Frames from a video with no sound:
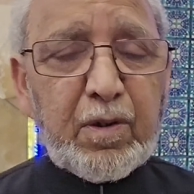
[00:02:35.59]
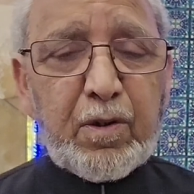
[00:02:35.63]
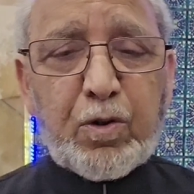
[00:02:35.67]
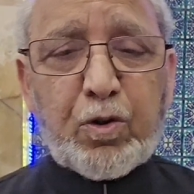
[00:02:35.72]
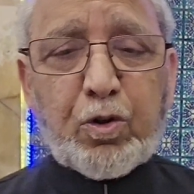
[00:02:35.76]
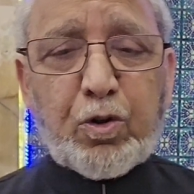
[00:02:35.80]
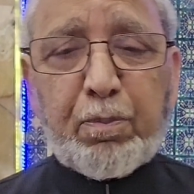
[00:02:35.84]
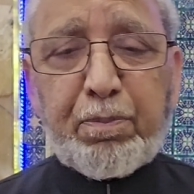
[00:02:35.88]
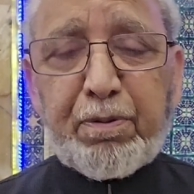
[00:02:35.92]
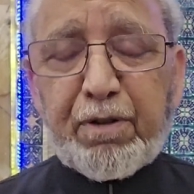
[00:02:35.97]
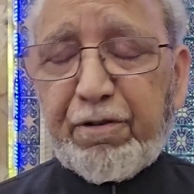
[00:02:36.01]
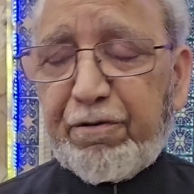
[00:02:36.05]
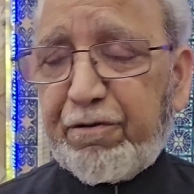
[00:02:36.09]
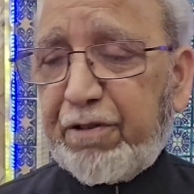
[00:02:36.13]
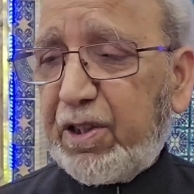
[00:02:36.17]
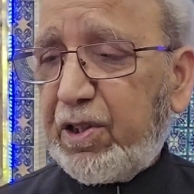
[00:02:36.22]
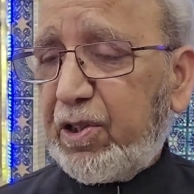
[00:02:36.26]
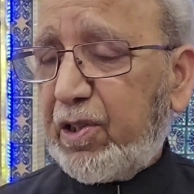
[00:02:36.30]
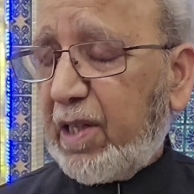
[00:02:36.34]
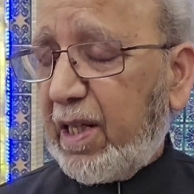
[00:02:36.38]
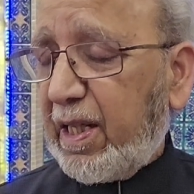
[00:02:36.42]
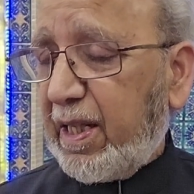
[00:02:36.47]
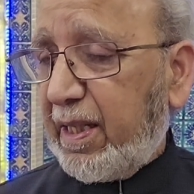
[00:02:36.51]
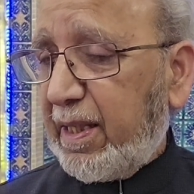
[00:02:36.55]

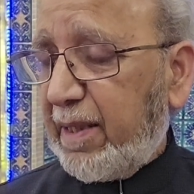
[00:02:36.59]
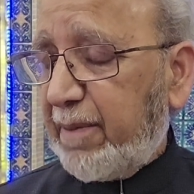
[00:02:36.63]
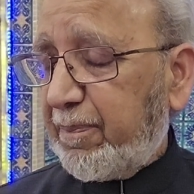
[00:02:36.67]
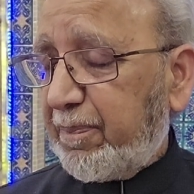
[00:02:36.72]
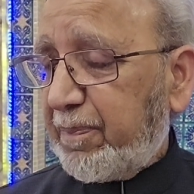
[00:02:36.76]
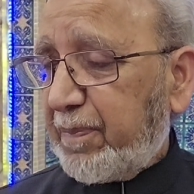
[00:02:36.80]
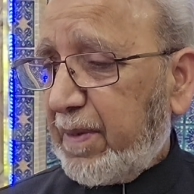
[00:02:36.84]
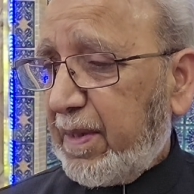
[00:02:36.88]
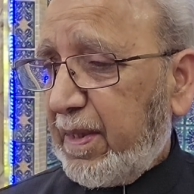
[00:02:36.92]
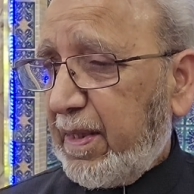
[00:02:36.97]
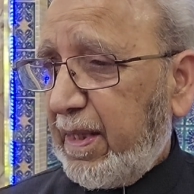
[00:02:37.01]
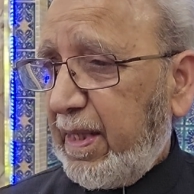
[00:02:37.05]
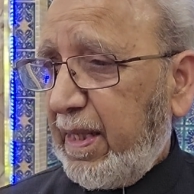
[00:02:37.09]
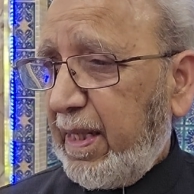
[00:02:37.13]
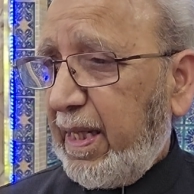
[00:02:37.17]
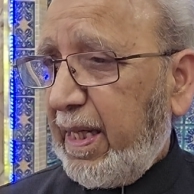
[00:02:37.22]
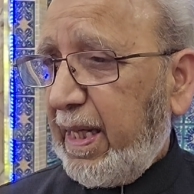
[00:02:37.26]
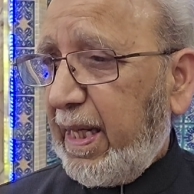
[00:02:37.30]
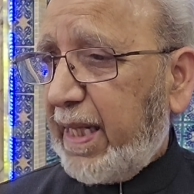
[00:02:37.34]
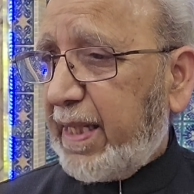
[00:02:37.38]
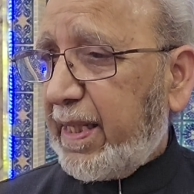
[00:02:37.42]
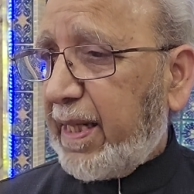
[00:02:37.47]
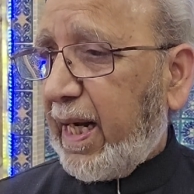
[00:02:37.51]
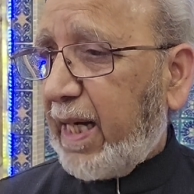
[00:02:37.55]
superficially
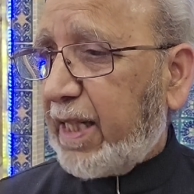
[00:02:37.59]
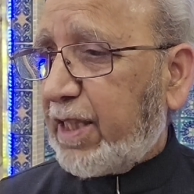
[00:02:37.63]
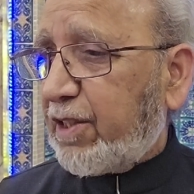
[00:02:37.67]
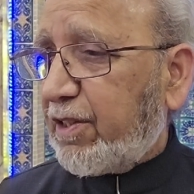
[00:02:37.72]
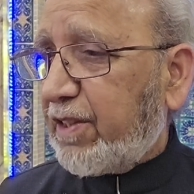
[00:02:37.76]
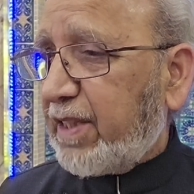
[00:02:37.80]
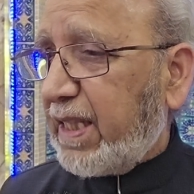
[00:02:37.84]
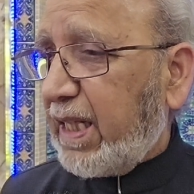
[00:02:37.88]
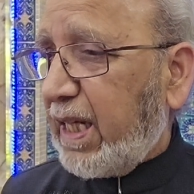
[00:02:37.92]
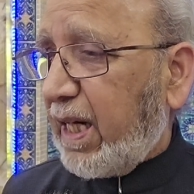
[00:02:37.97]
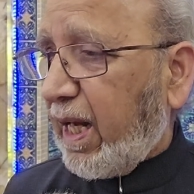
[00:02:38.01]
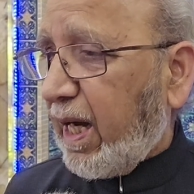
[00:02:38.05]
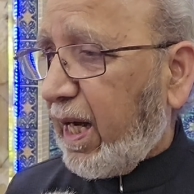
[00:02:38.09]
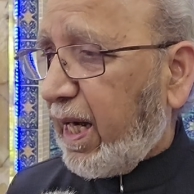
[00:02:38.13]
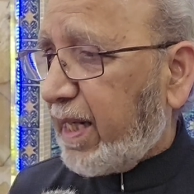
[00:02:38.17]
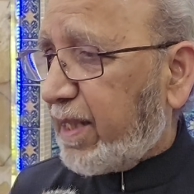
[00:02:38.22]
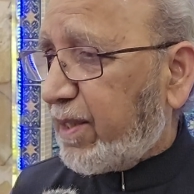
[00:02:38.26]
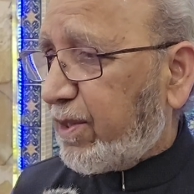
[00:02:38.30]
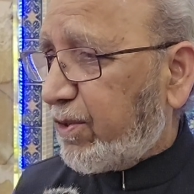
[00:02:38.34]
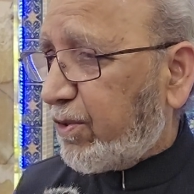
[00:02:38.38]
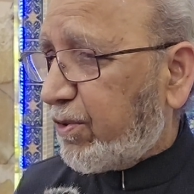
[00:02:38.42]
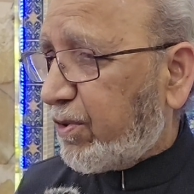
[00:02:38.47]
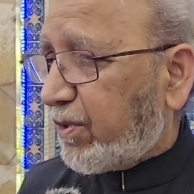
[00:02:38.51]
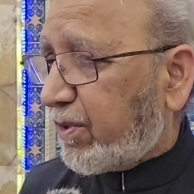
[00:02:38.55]
and not
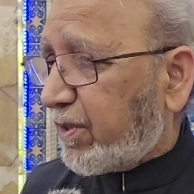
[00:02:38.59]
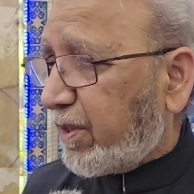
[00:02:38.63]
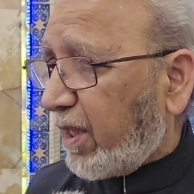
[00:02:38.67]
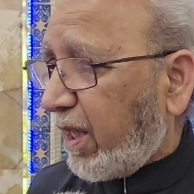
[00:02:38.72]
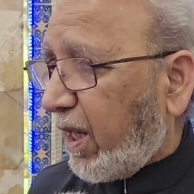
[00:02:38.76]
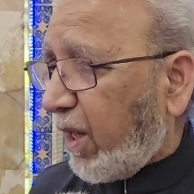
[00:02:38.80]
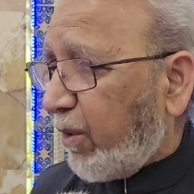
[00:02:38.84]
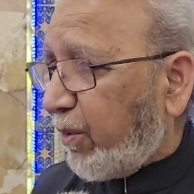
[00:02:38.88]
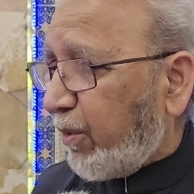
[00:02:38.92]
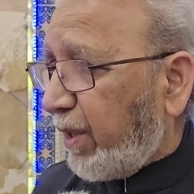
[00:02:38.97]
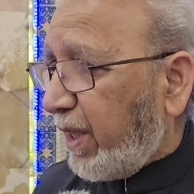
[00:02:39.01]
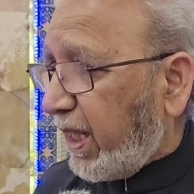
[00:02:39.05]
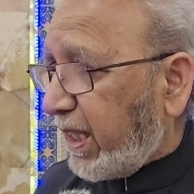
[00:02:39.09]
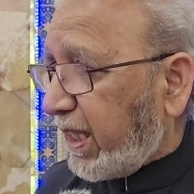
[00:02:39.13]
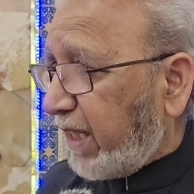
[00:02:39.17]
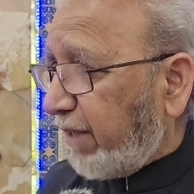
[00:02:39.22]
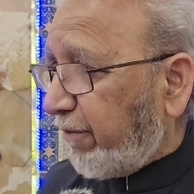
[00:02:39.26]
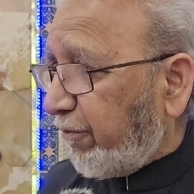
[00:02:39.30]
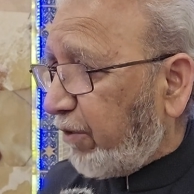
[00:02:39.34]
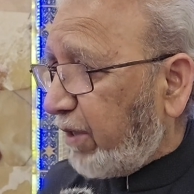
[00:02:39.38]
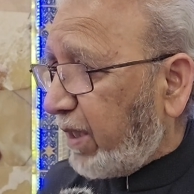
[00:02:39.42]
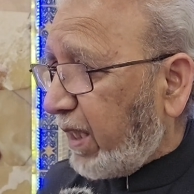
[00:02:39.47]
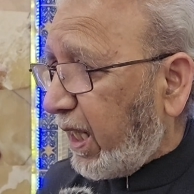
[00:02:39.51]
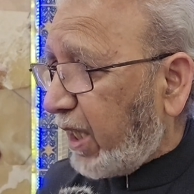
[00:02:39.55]
realize that how
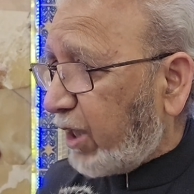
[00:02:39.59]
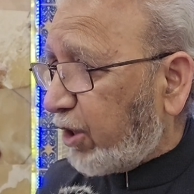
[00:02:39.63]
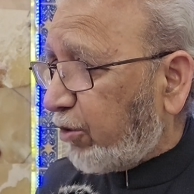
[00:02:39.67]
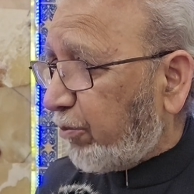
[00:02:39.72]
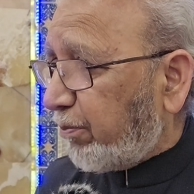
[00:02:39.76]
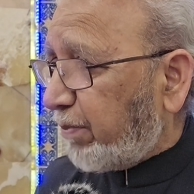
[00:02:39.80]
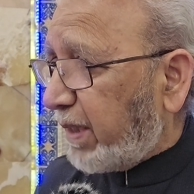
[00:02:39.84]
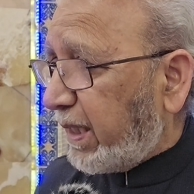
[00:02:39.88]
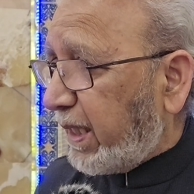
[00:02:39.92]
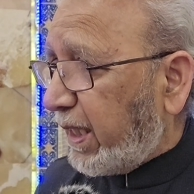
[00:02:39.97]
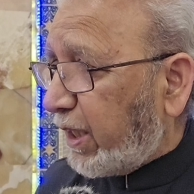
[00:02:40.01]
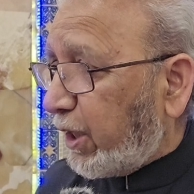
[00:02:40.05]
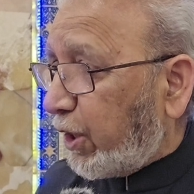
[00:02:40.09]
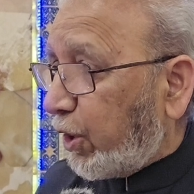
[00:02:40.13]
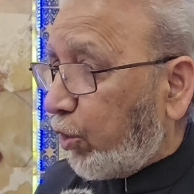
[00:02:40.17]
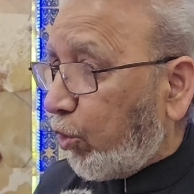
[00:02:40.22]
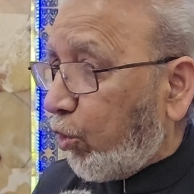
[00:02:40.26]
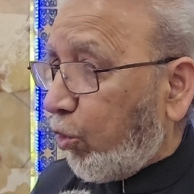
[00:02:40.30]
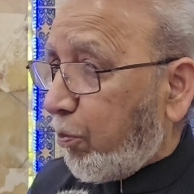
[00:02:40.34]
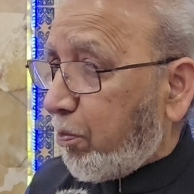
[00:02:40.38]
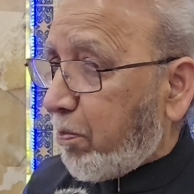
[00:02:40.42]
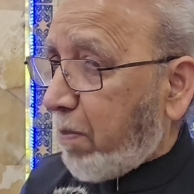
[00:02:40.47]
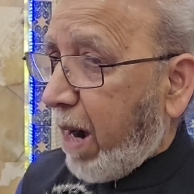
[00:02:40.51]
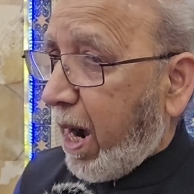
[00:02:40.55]
lucky we are to be in the
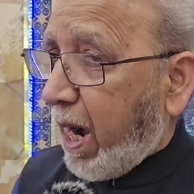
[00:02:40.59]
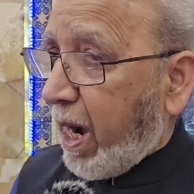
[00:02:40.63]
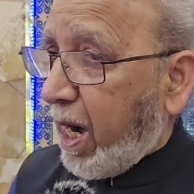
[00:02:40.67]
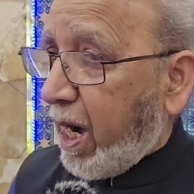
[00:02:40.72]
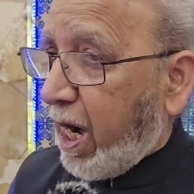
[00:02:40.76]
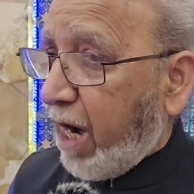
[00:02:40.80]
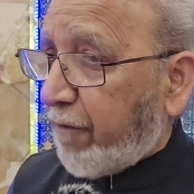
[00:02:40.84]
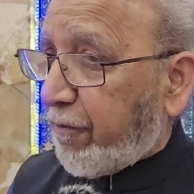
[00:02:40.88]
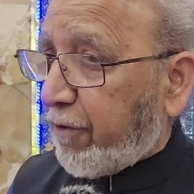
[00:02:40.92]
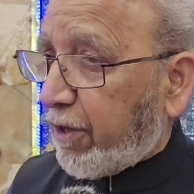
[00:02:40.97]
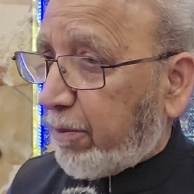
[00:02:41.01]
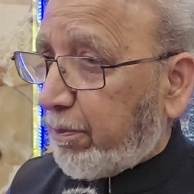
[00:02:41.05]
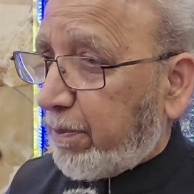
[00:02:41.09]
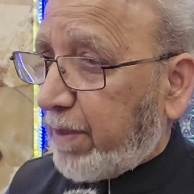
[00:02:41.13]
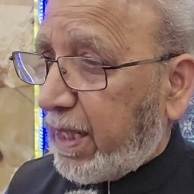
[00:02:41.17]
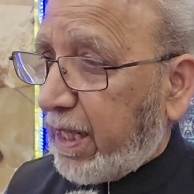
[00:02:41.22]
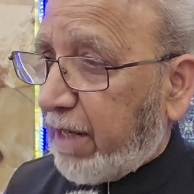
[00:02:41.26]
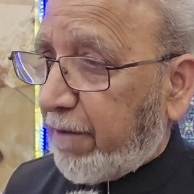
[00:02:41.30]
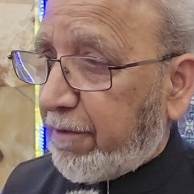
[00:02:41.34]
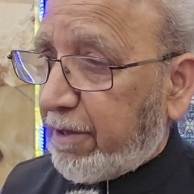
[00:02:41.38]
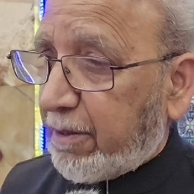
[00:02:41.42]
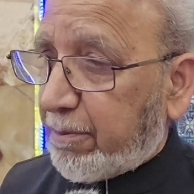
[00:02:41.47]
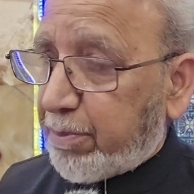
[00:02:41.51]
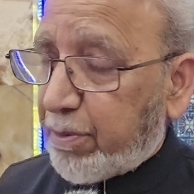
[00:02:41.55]
ummah of our
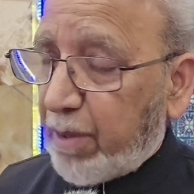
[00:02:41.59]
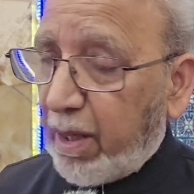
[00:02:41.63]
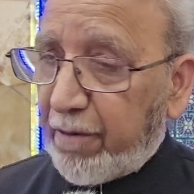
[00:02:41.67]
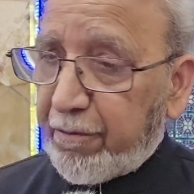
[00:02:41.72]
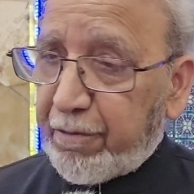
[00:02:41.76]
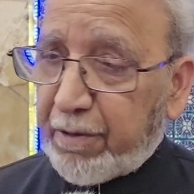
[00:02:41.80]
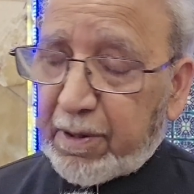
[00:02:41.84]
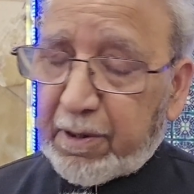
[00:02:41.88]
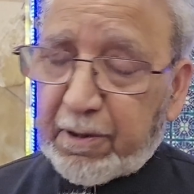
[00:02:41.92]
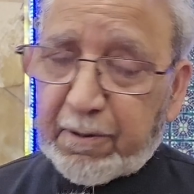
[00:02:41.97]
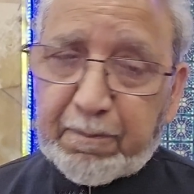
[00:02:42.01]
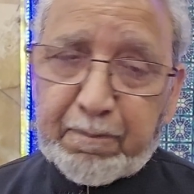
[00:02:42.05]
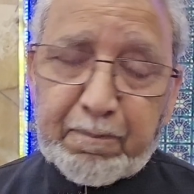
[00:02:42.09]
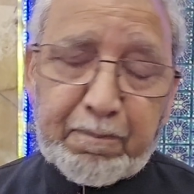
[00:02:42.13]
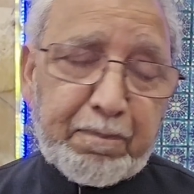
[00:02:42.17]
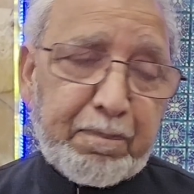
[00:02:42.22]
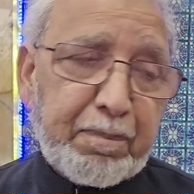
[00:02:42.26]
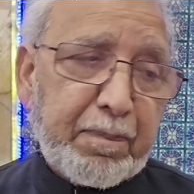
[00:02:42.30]
beloved Prophet.